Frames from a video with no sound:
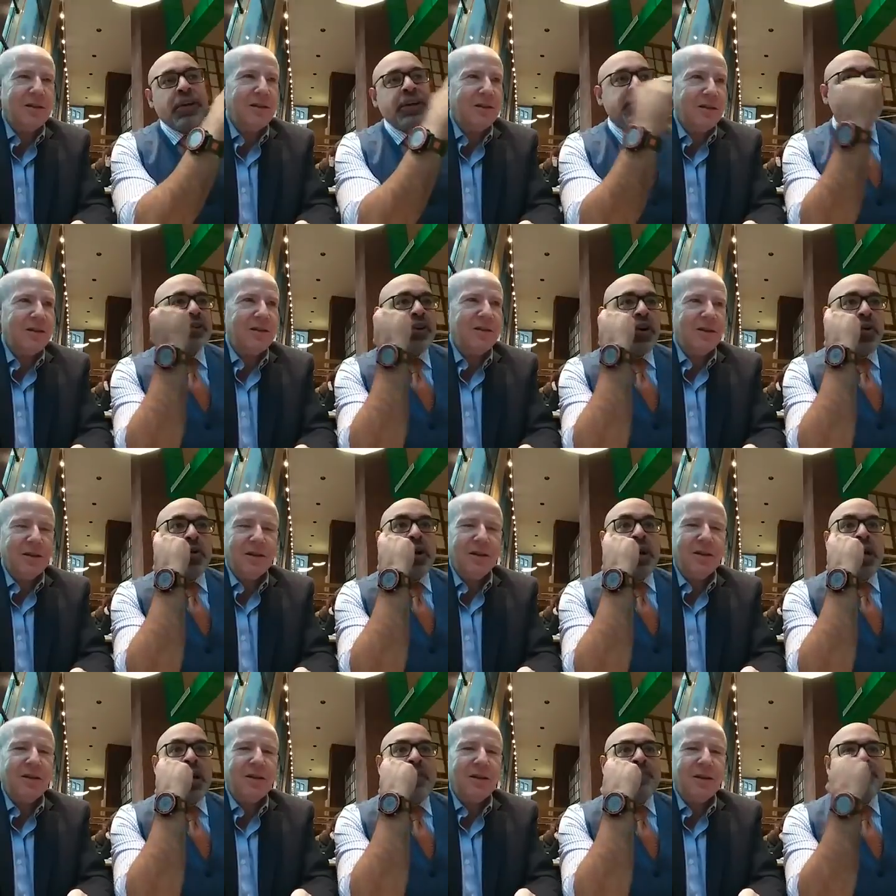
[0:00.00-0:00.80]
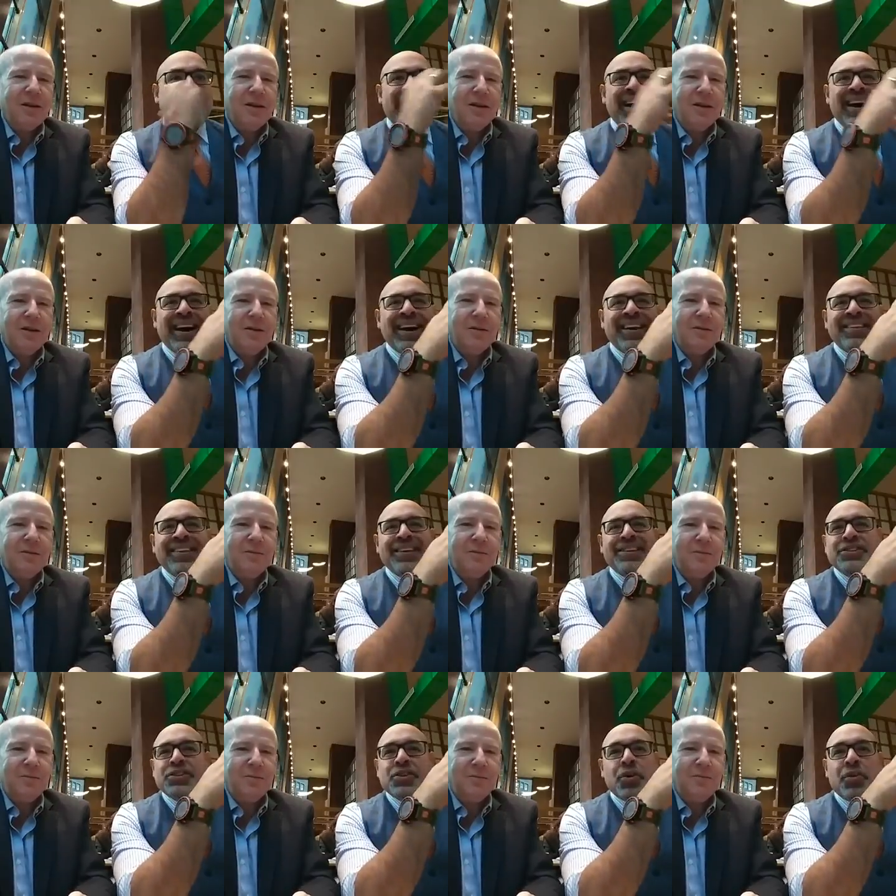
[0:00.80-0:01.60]
Speaker 1: right? So I
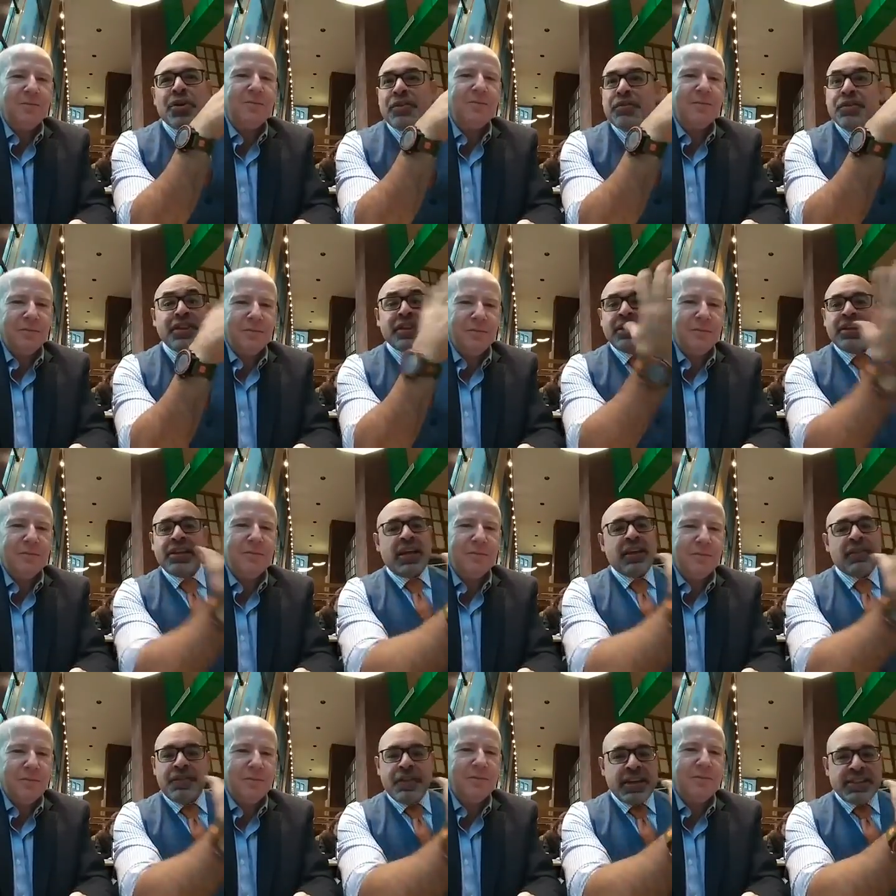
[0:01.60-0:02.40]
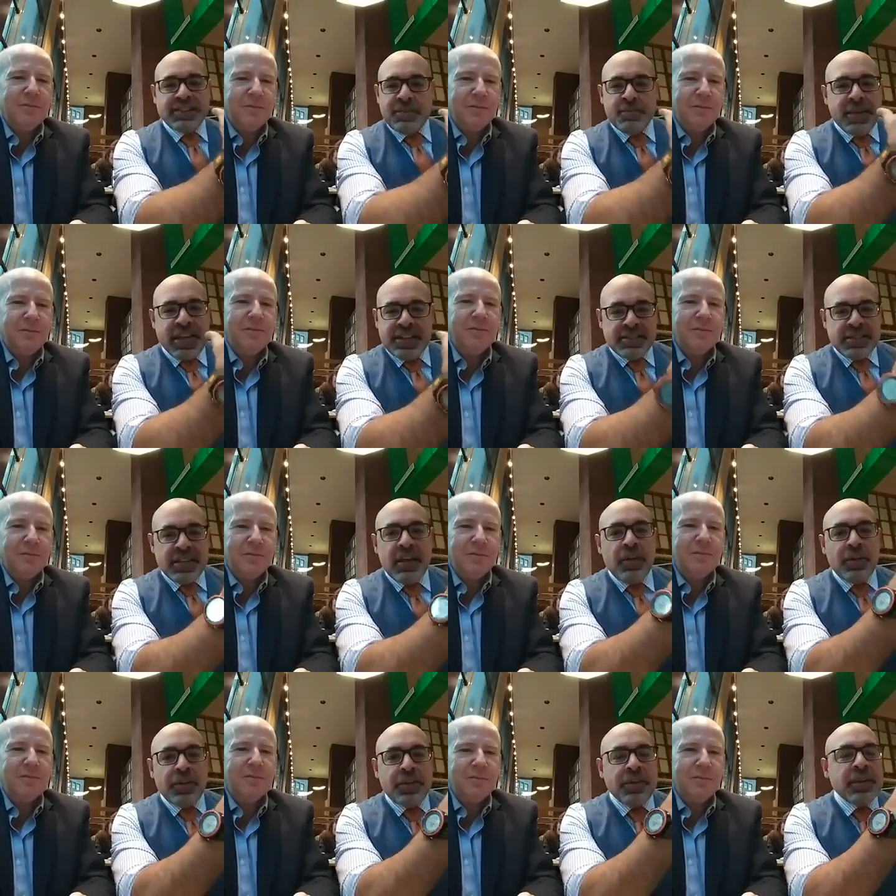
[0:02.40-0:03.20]
like to know everything that affects a man's
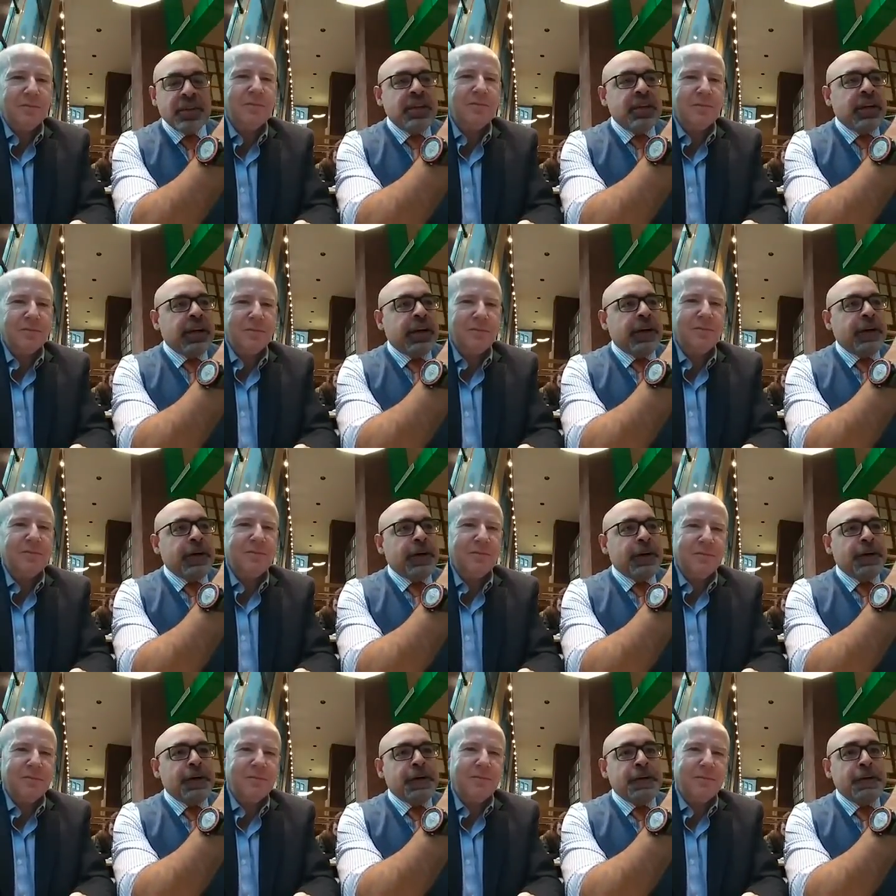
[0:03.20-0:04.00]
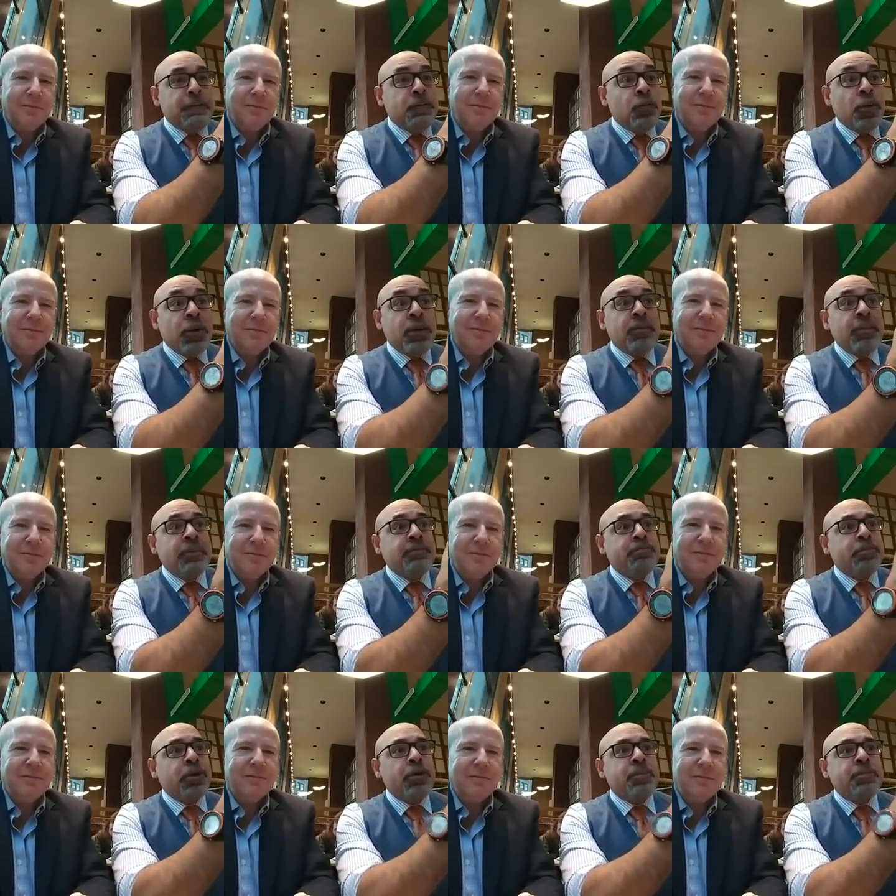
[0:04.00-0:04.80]
health. Um, one of
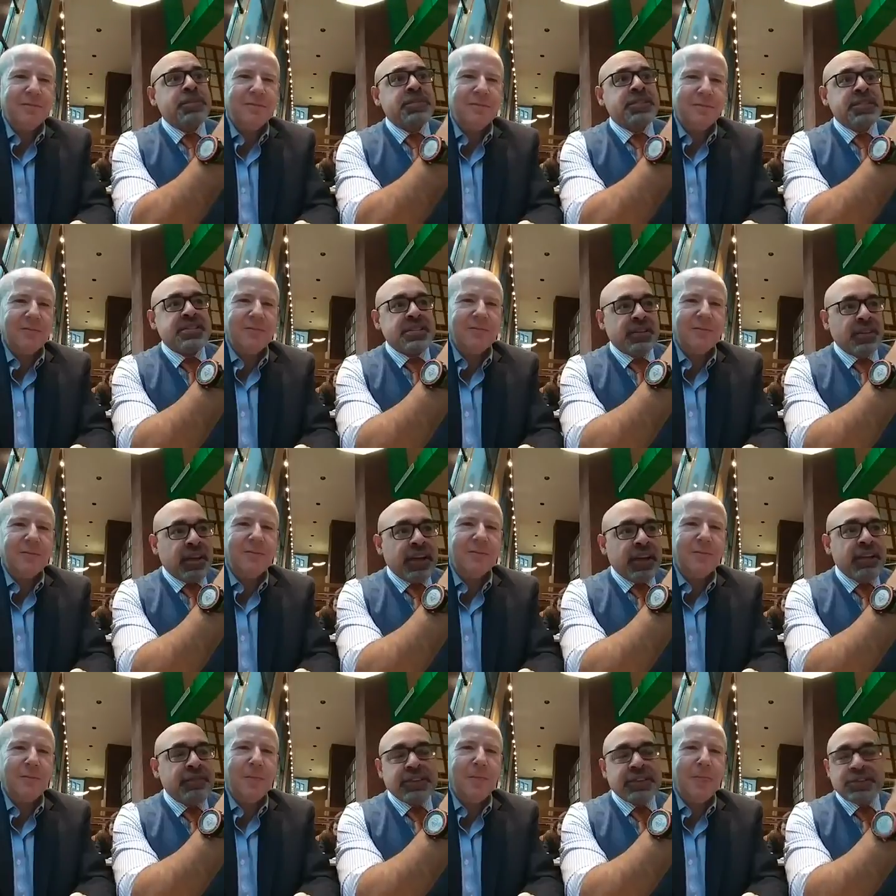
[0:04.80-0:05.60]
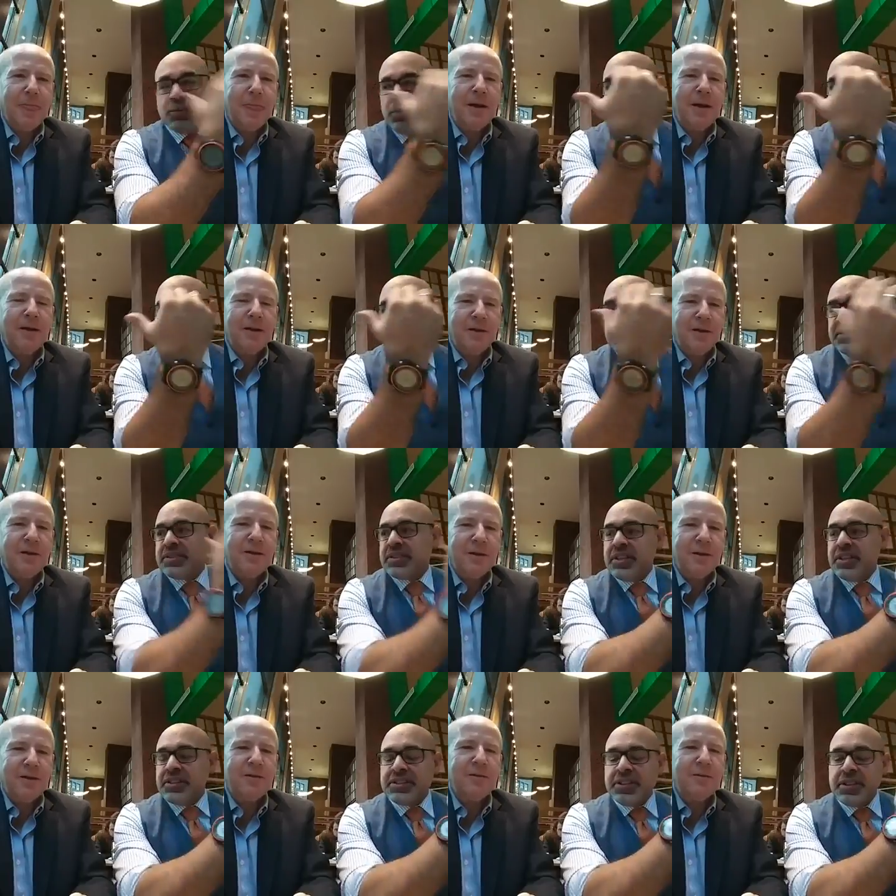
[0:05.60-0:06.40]
my purposes in life, as we were
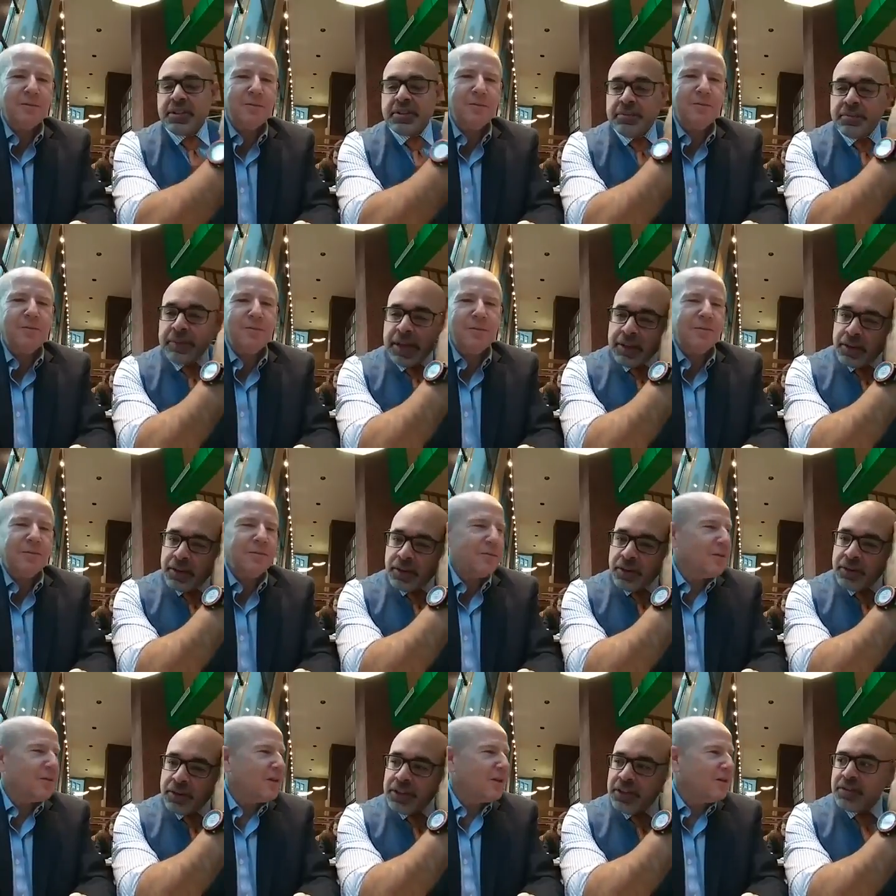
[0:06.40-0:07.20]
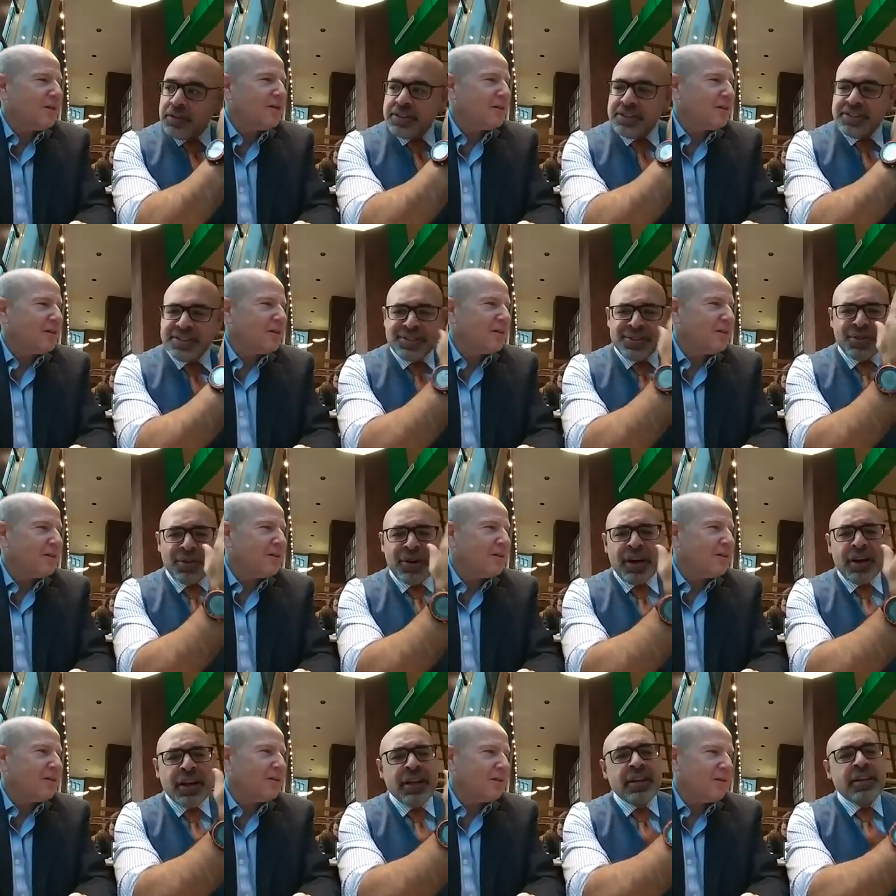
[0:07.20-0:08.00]
discussing, Matt, earlier, is
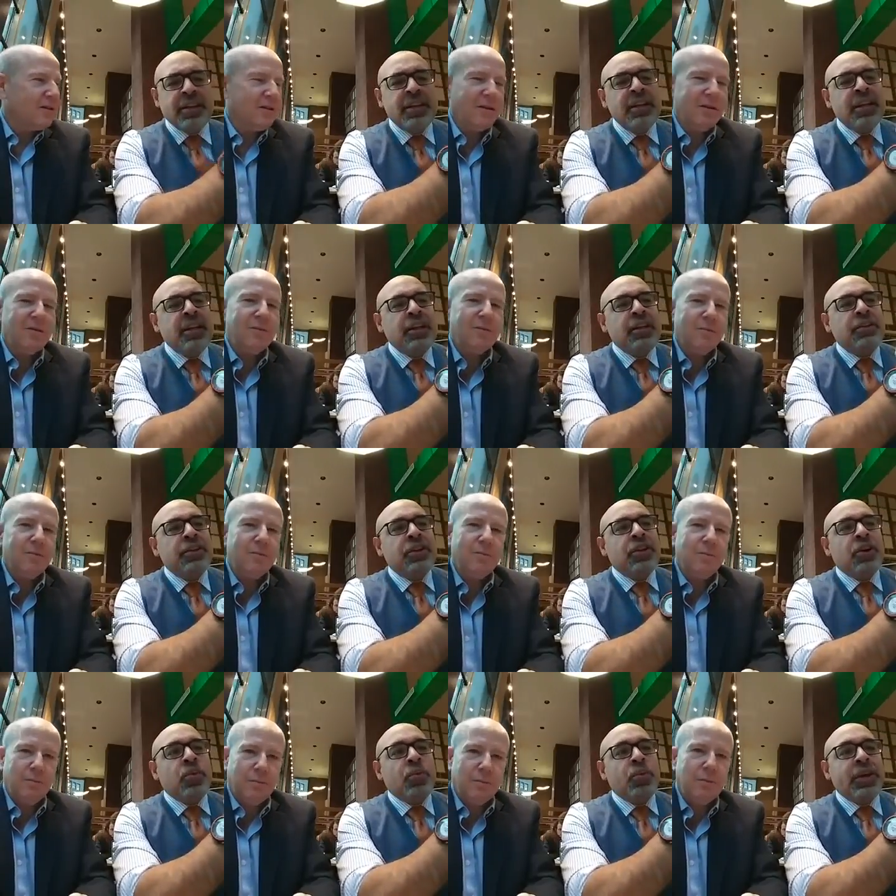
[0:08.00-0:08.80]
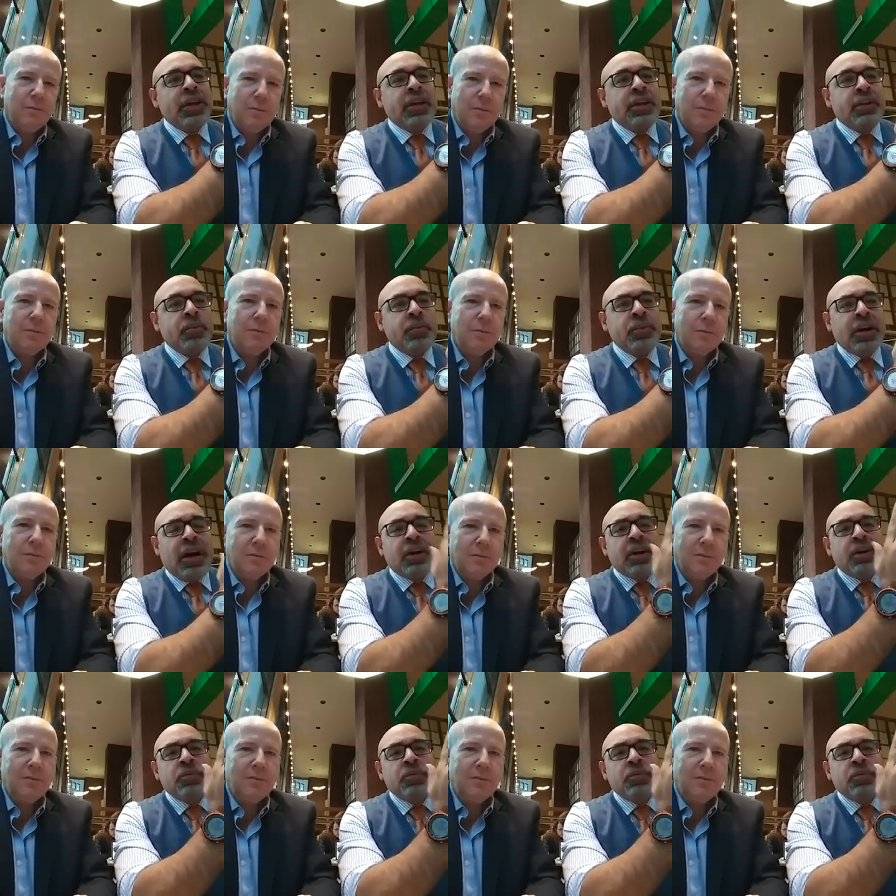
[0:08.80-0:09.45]
to how can, you know, we, we how